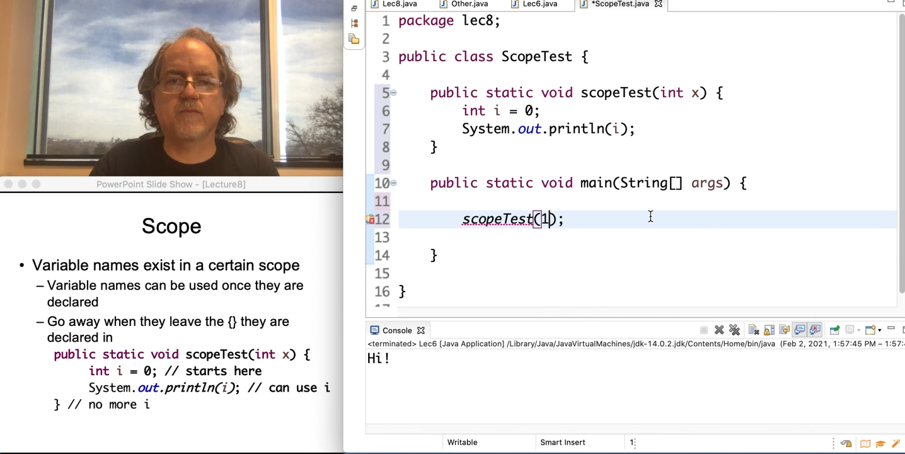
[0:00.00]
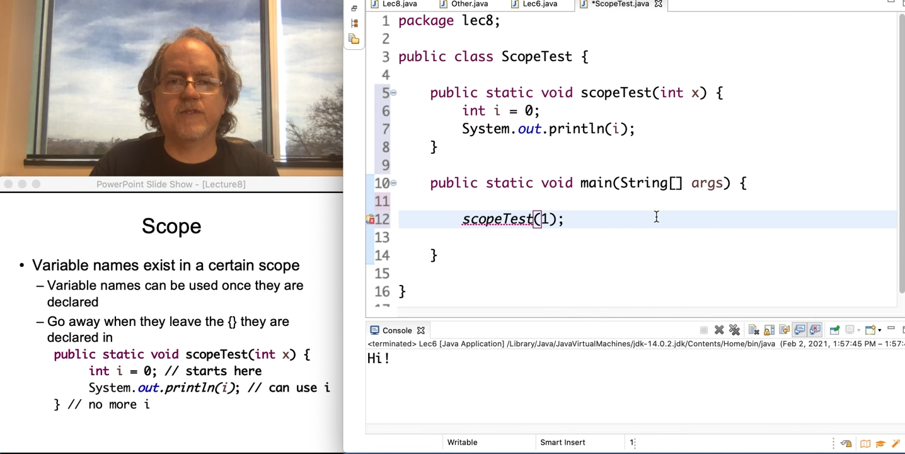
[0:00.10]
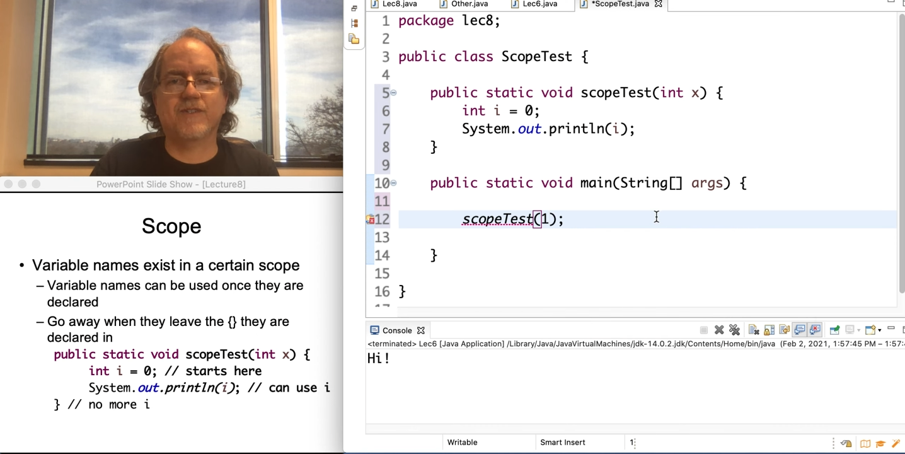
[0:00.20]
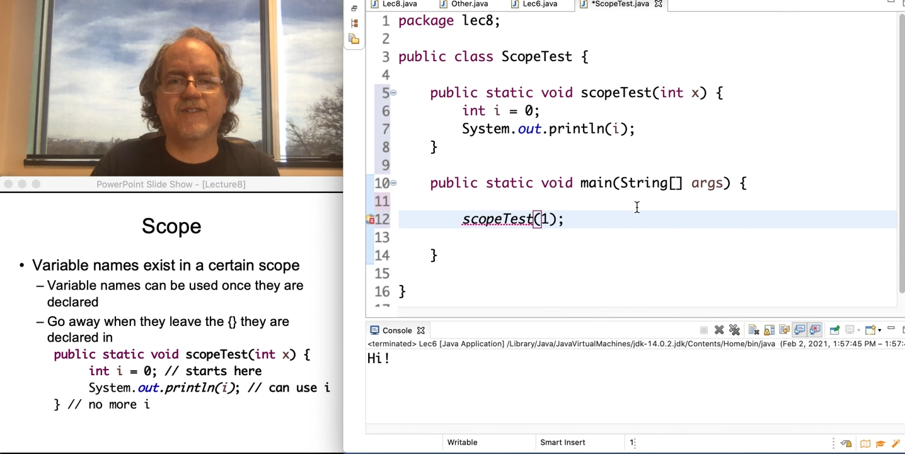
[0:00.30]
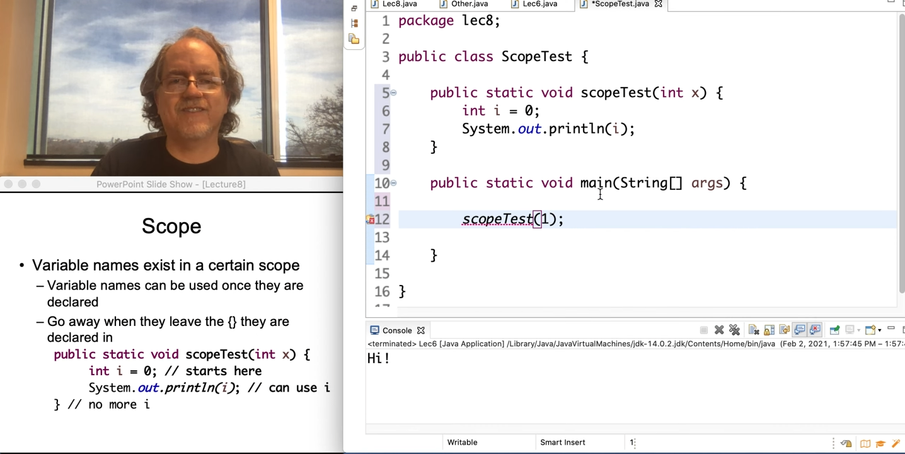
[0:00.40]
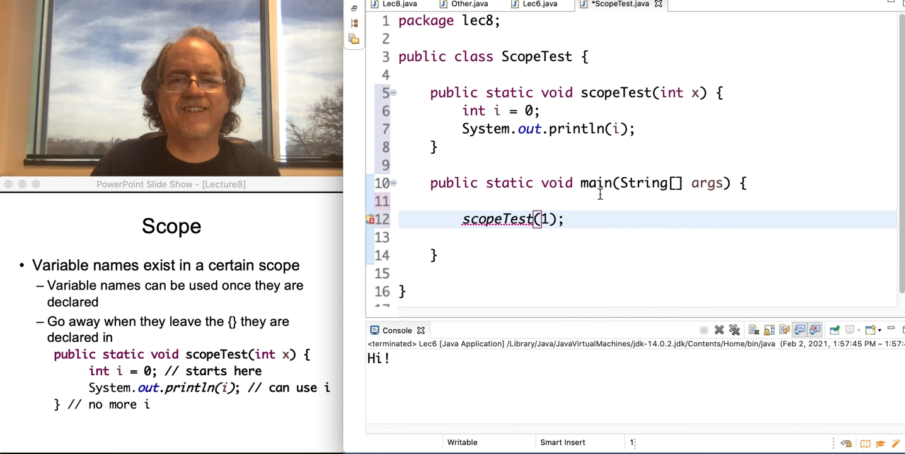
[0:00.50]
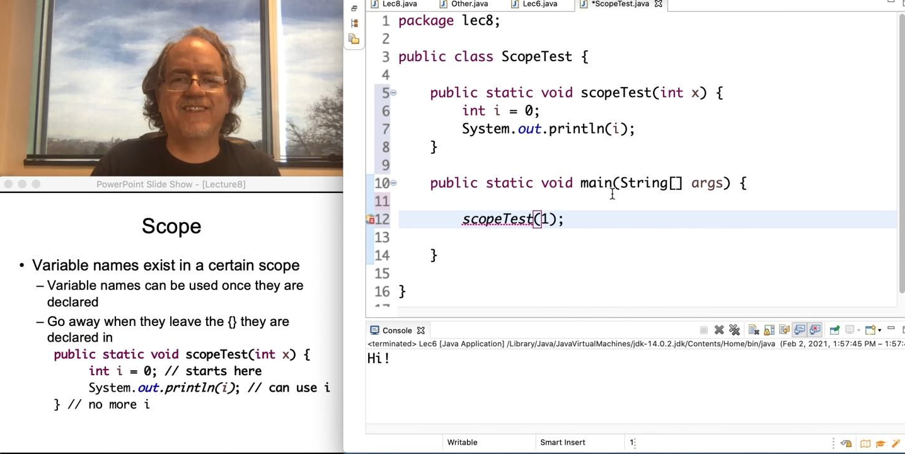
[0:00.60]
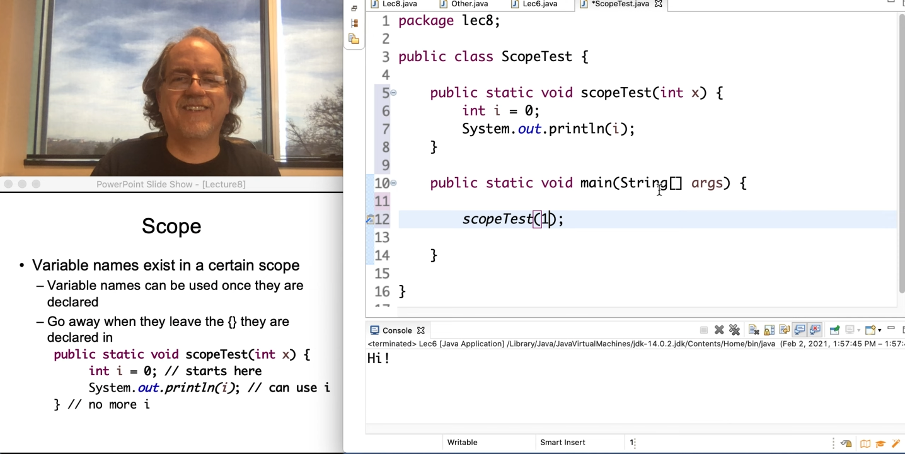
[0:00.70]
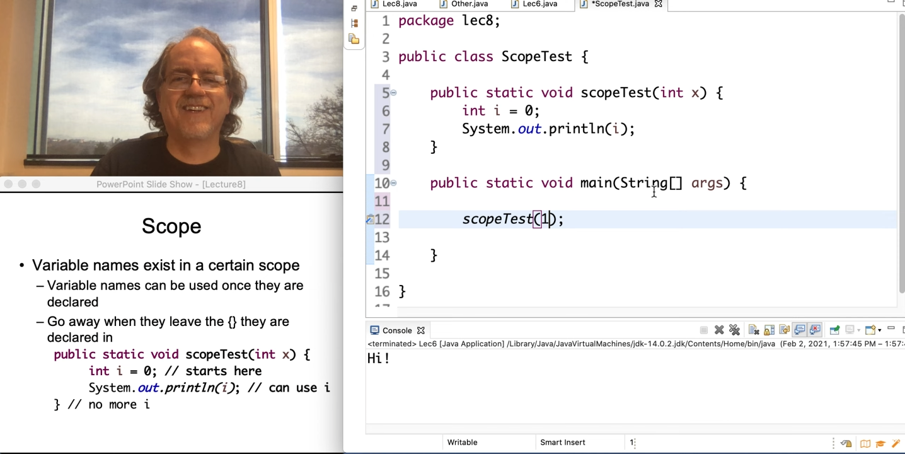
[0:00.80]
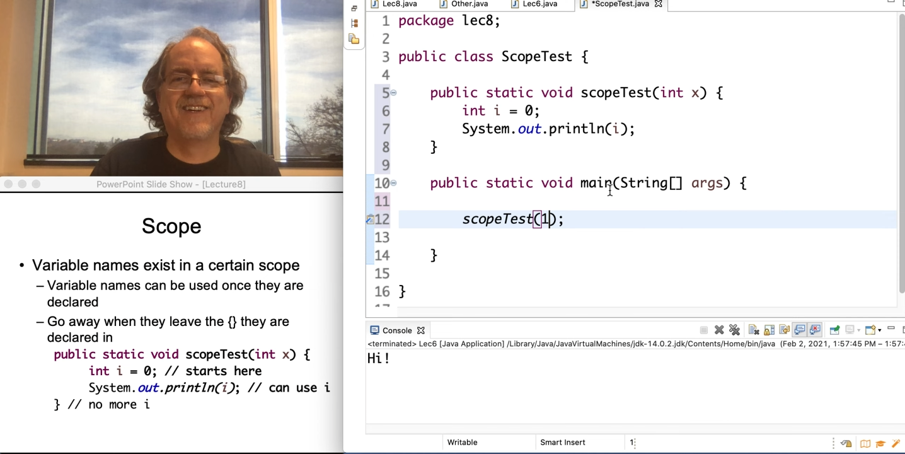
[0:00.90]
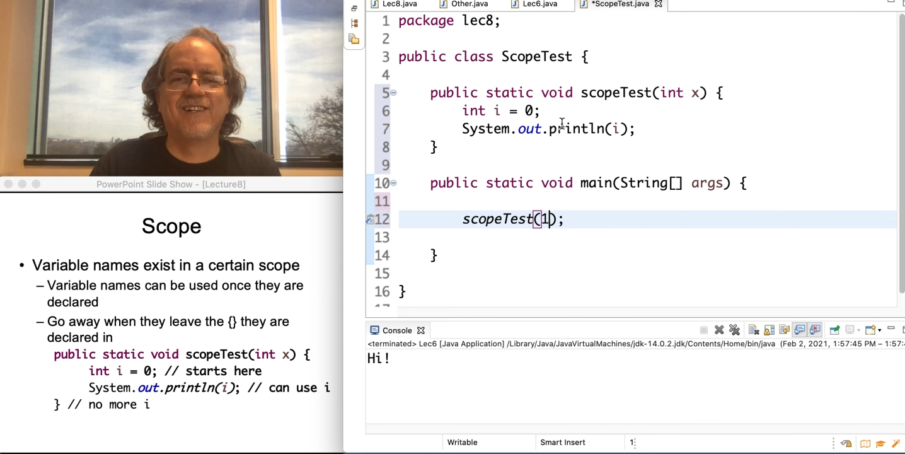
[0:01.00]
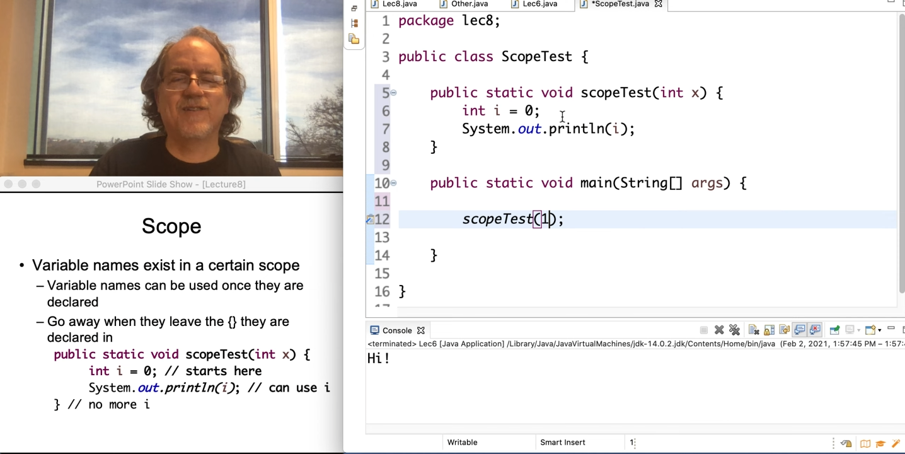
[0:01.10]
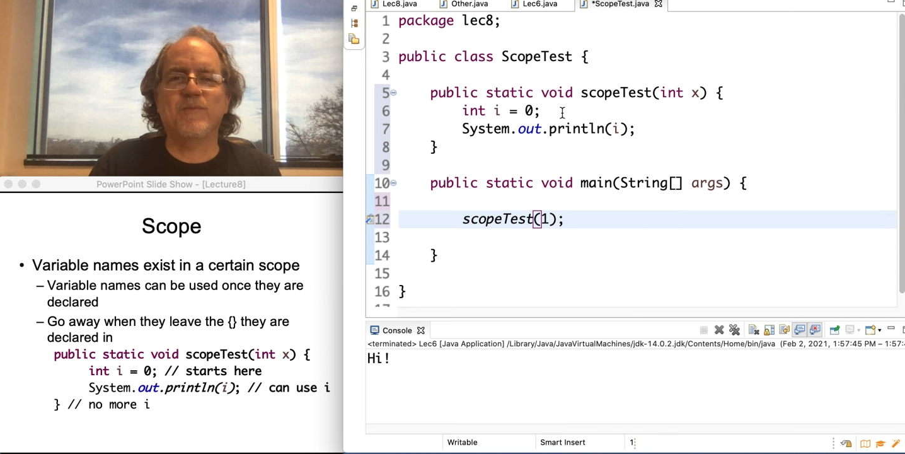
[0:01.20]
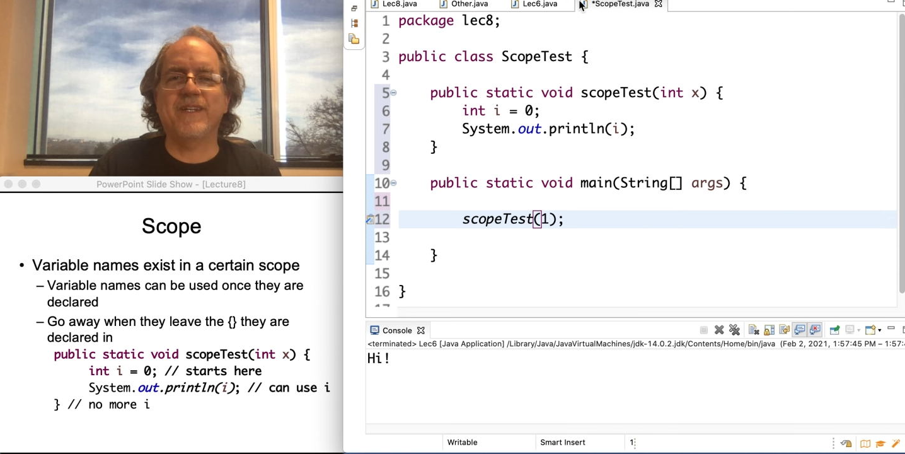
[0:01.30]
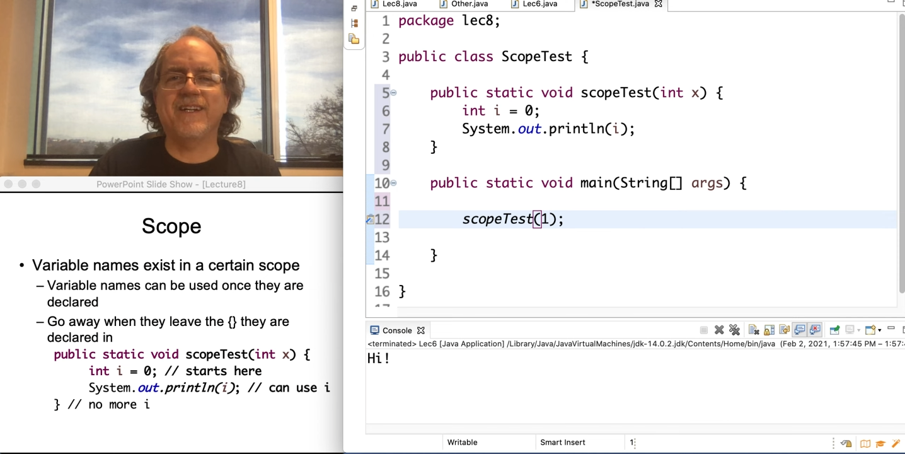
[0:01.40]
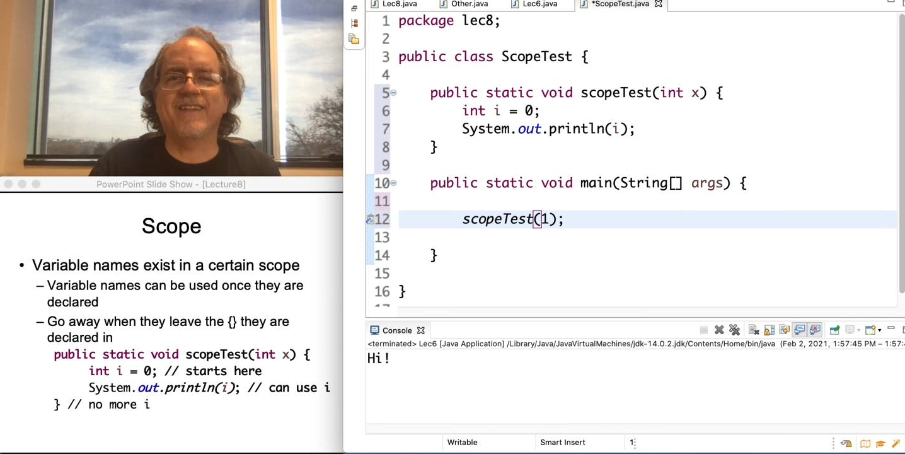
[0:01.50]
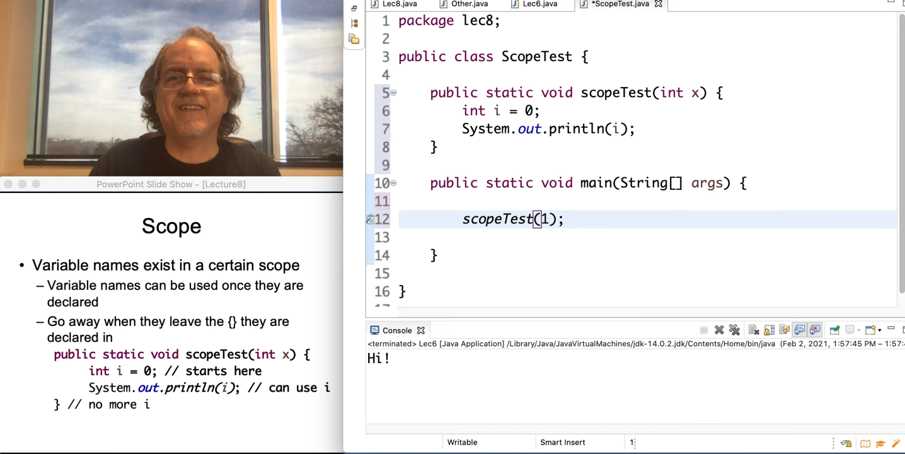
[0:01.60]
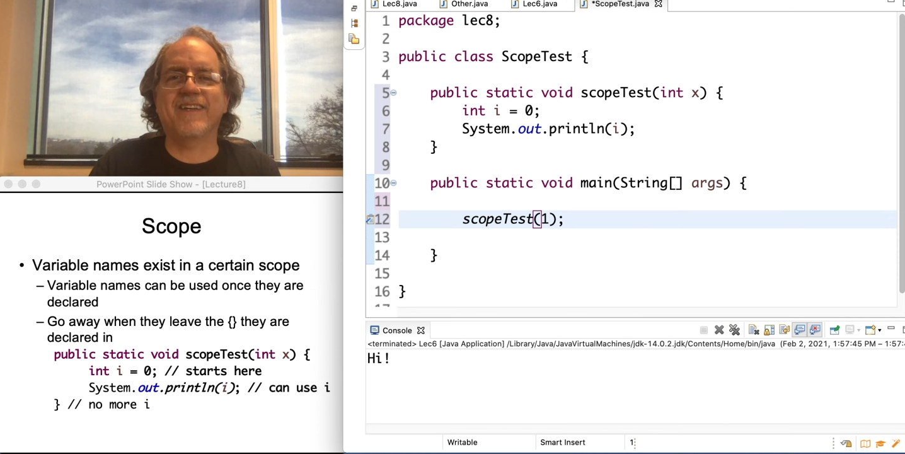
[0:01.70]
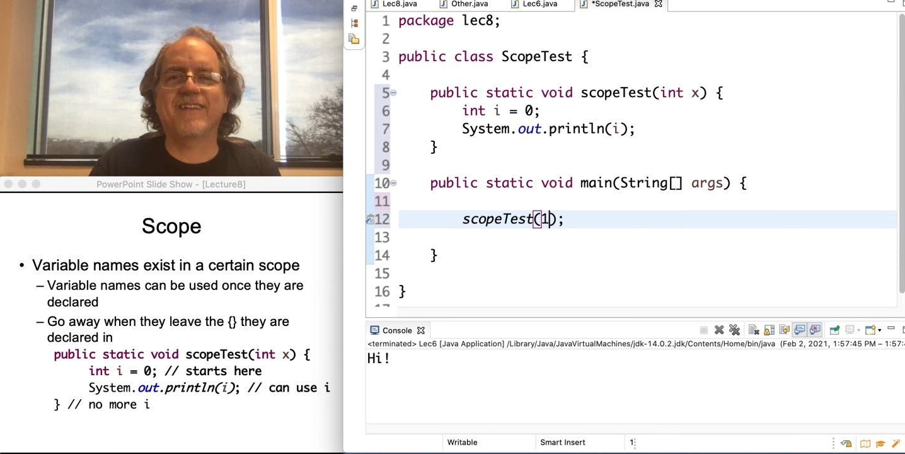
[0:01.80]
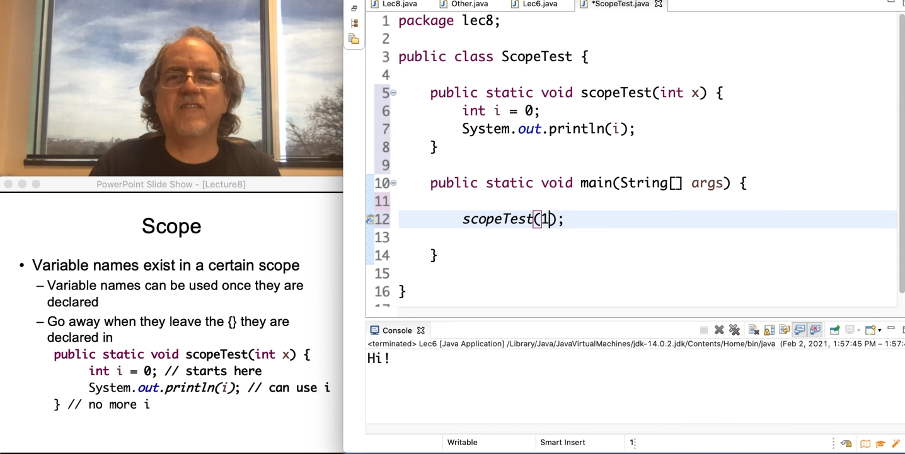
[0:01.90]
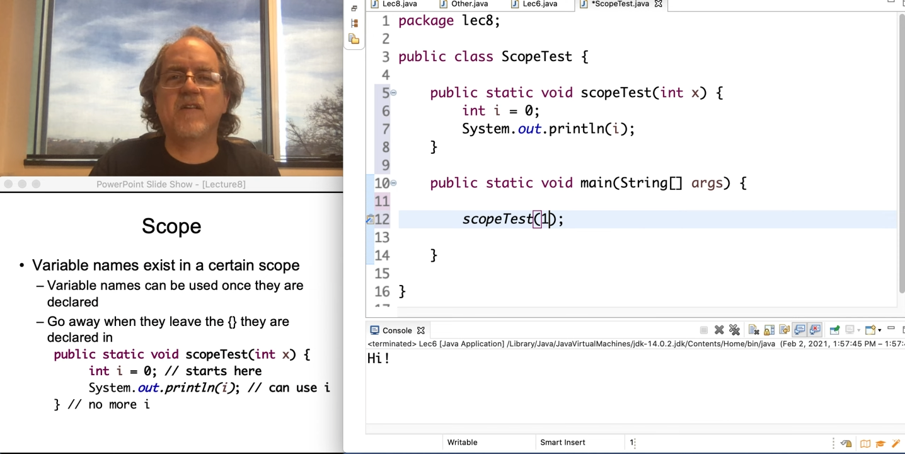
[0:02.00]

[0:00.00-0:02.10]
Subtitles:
which doesn't mean anything yet.